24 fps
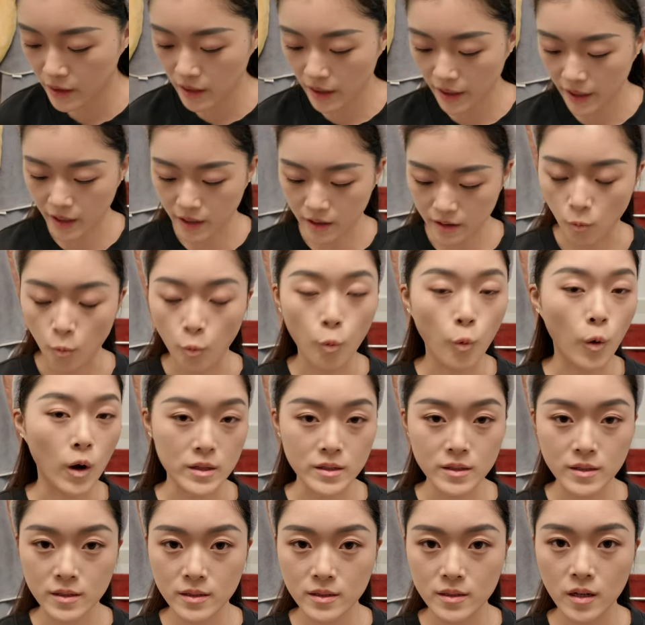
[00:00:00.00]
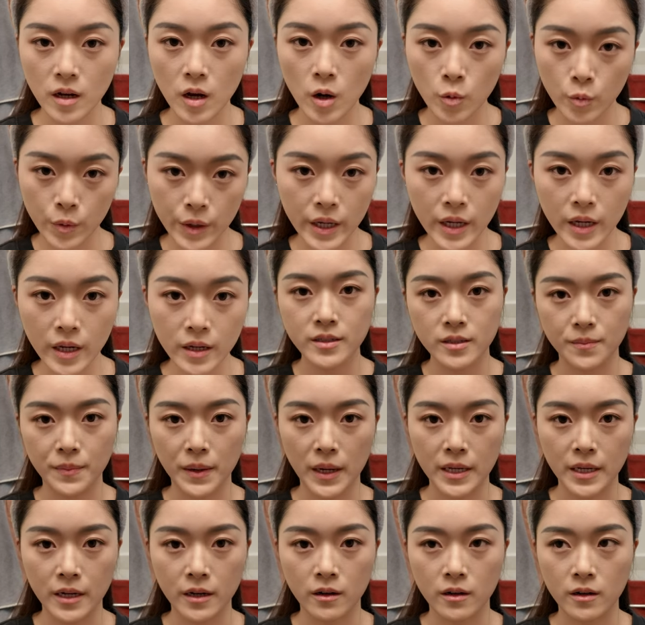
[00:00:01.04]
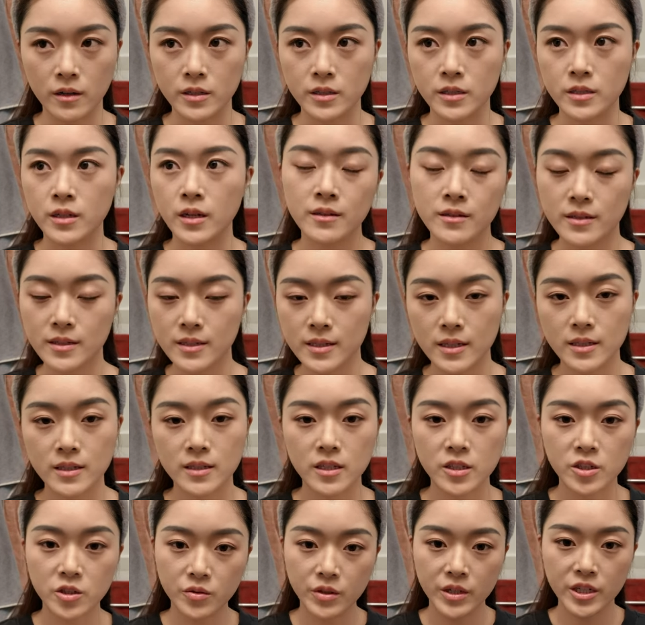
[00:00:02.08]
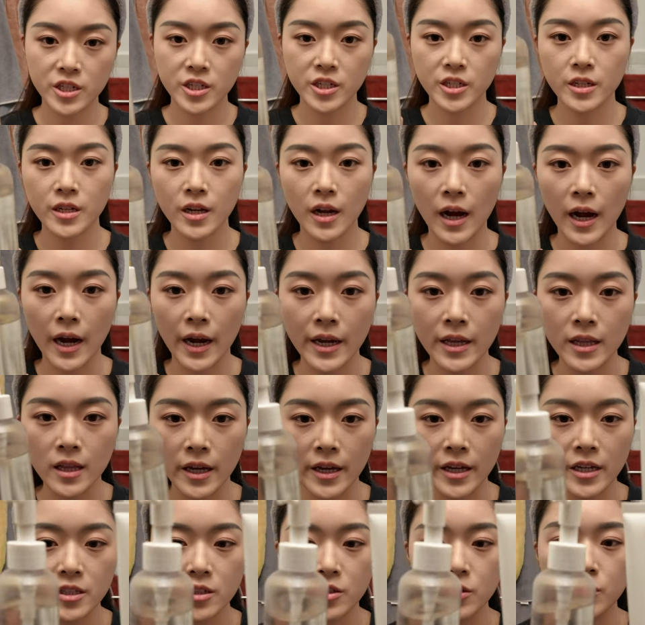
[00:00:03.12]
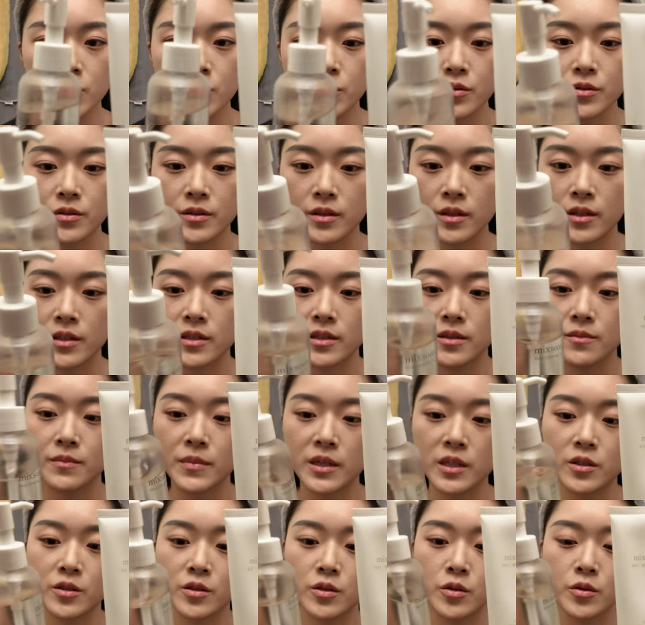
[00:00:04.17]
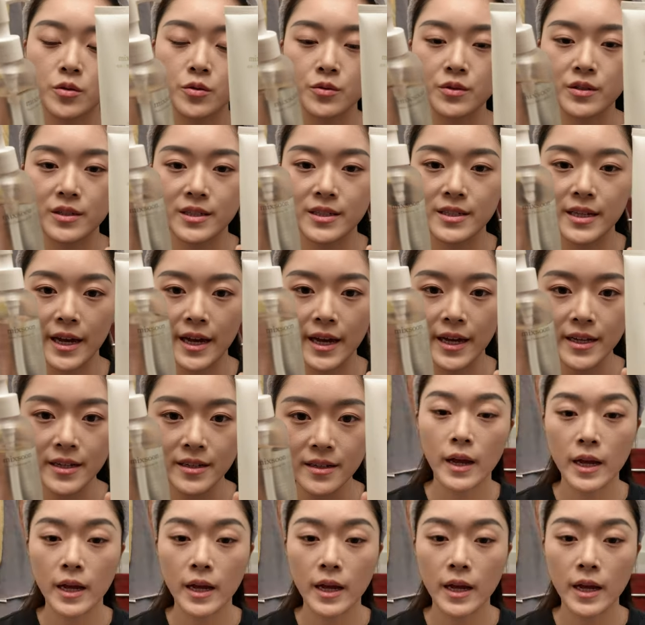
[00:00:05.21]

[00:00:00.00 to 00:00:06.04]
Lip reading: like once a week, depending on skin situation, I like to use this Mixoon set.